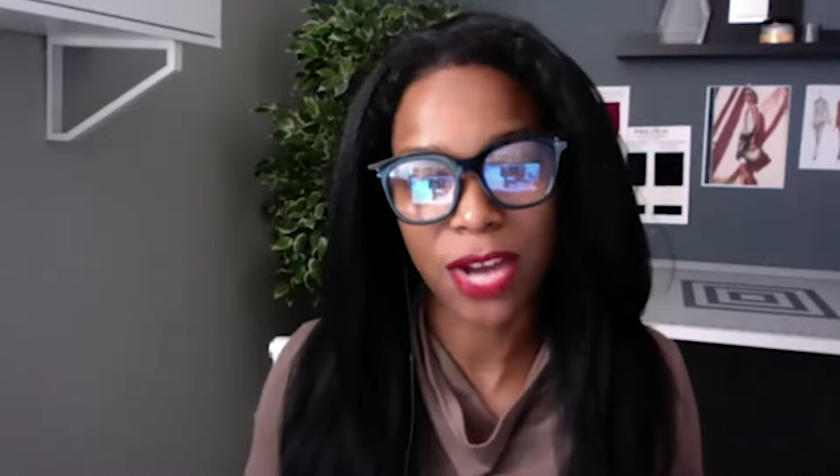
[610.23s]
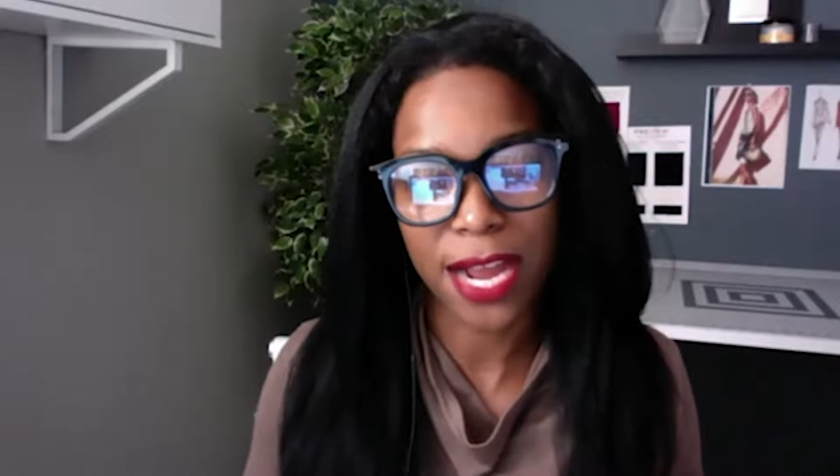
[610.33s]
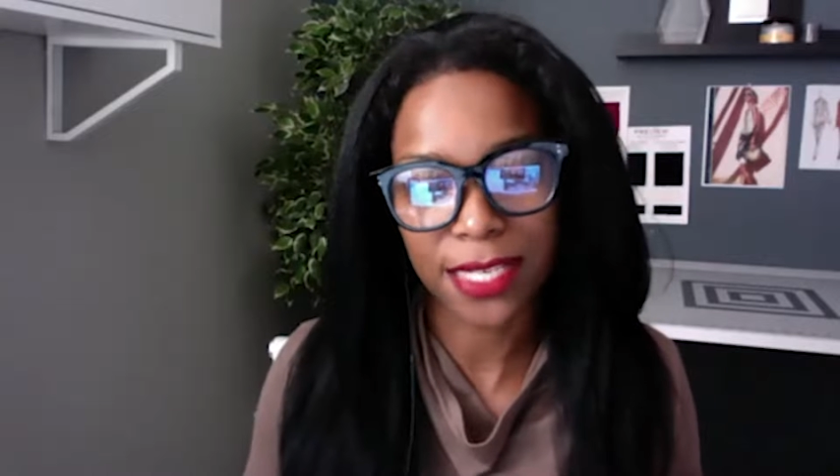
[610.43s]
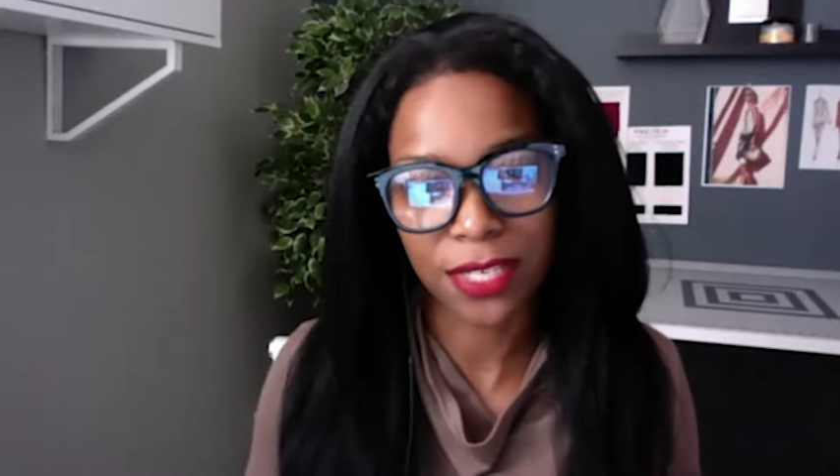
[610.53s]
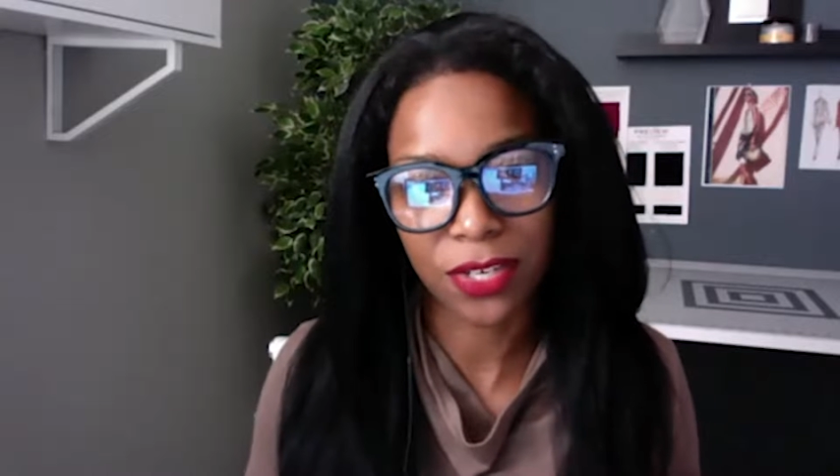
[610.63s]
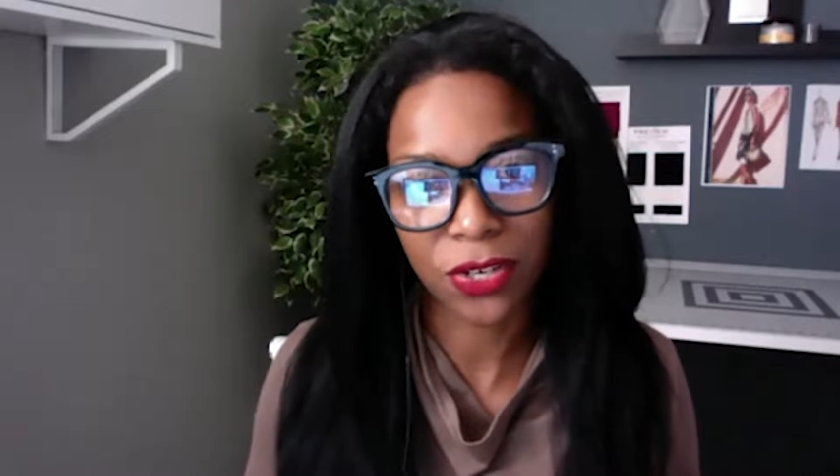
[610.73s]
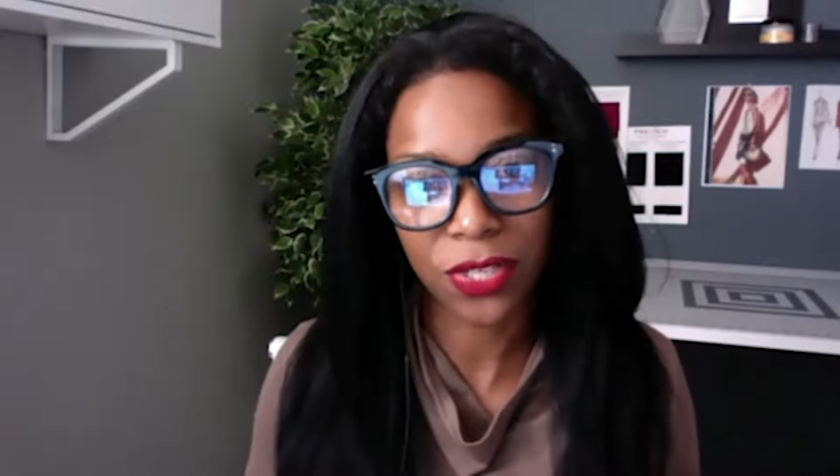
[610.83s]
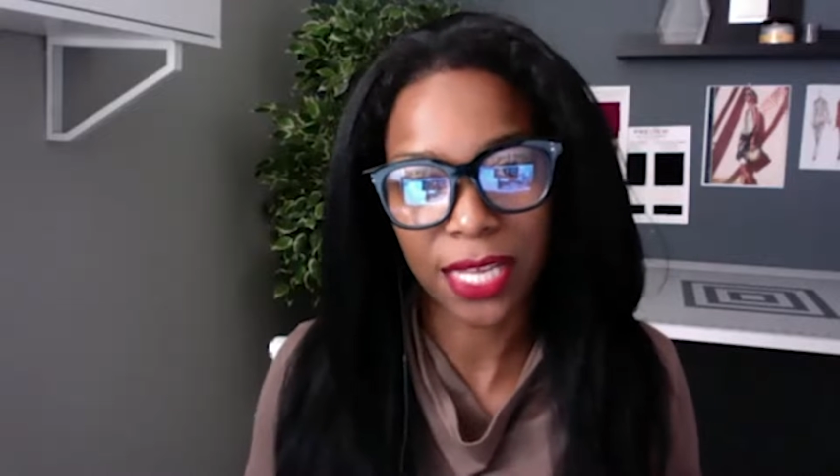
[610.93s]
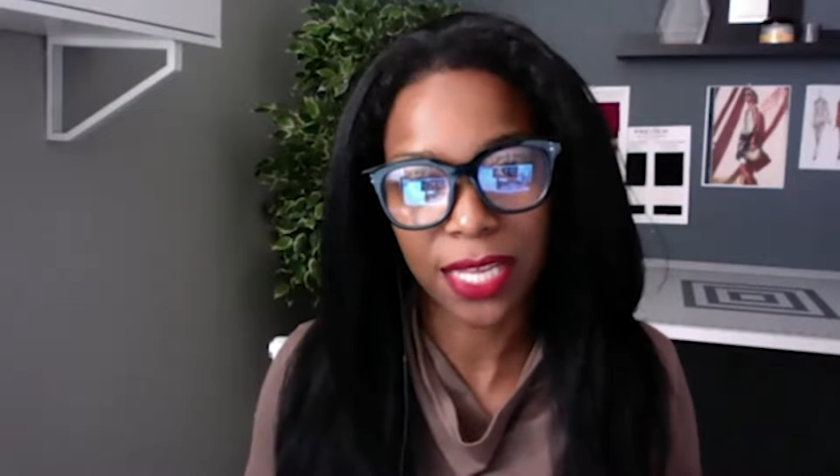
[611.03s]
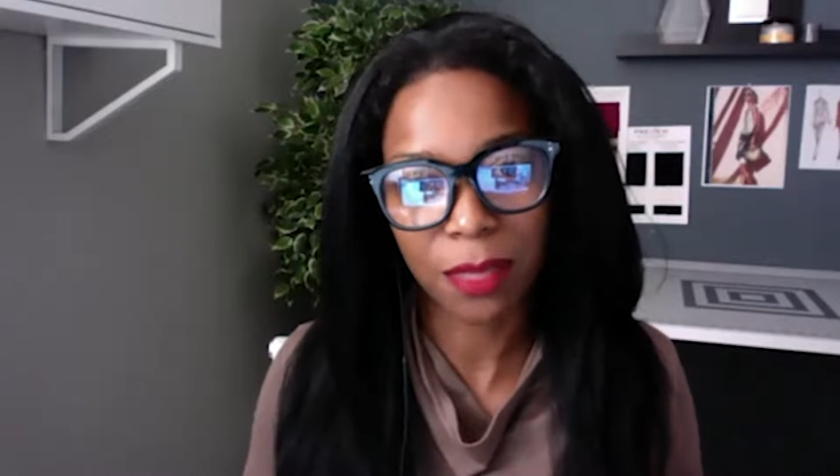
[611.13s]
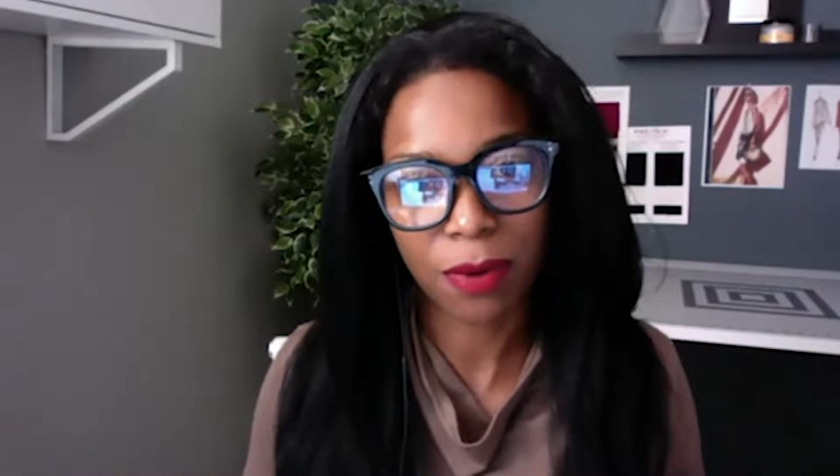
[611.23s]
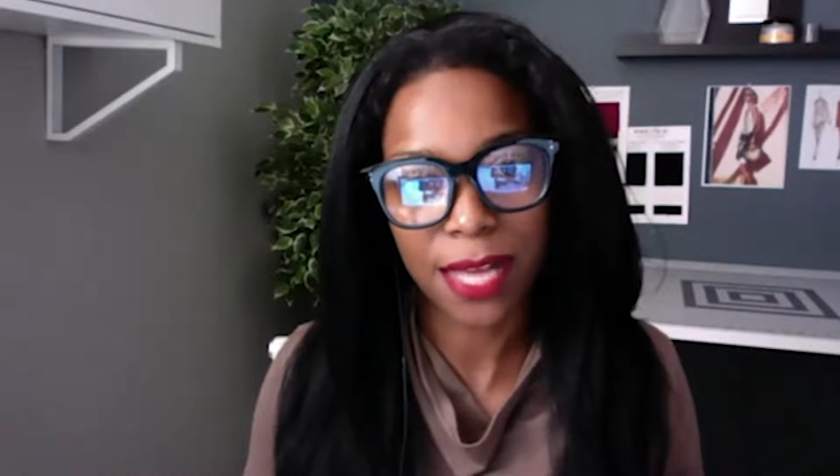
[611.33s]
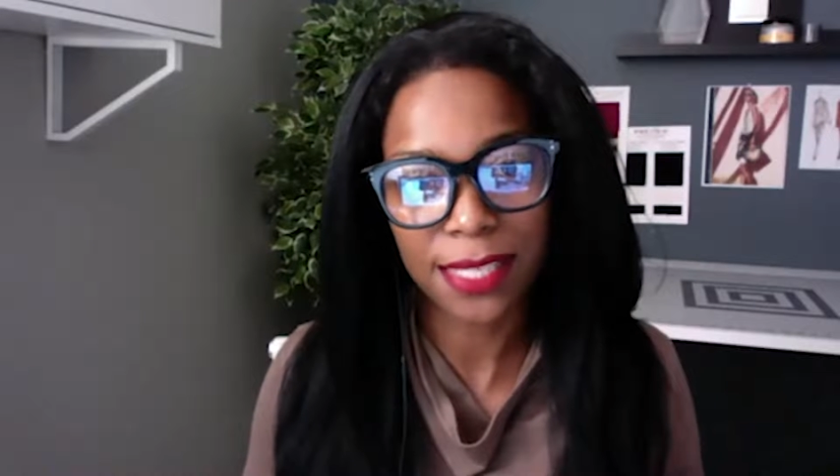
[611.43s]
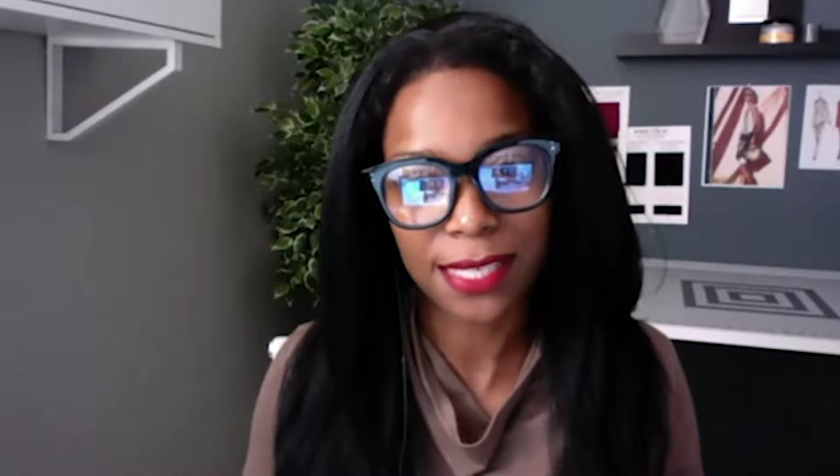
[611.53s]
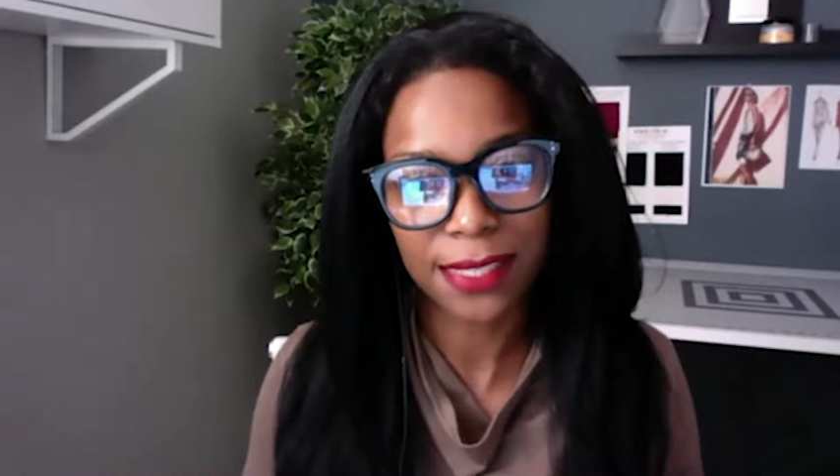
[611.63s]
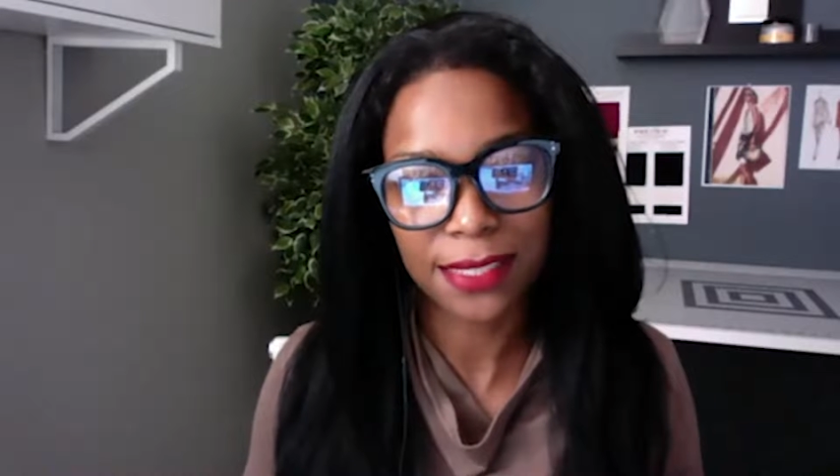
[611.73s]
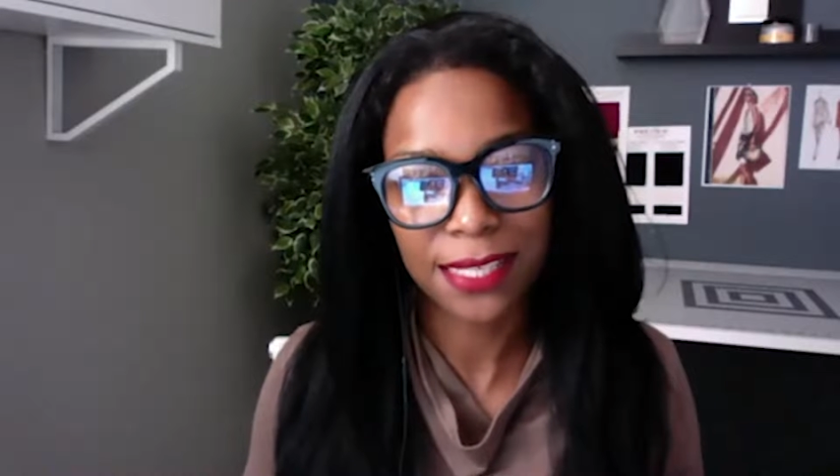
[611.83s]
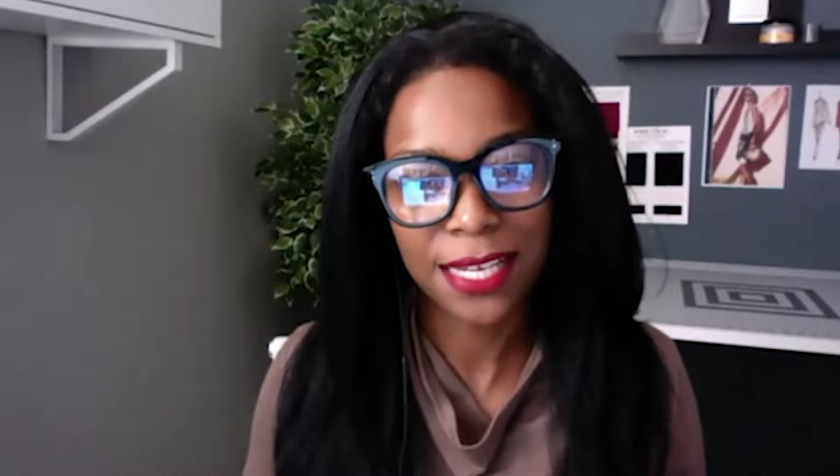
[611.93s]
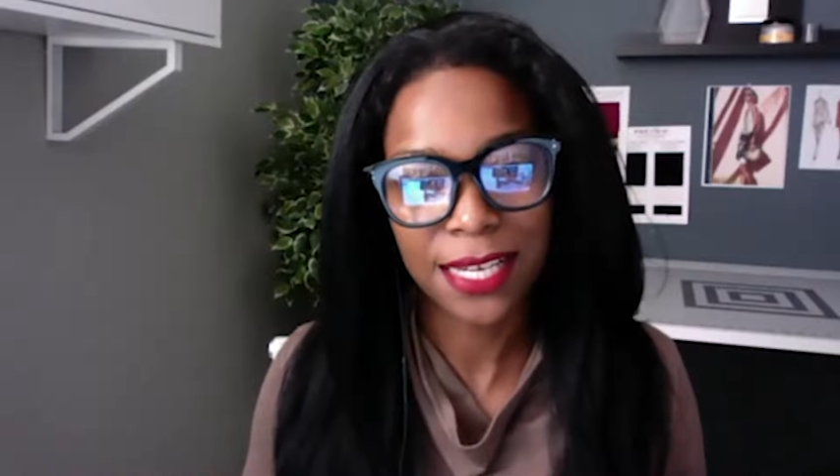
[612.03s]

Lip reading: corrected early in the process.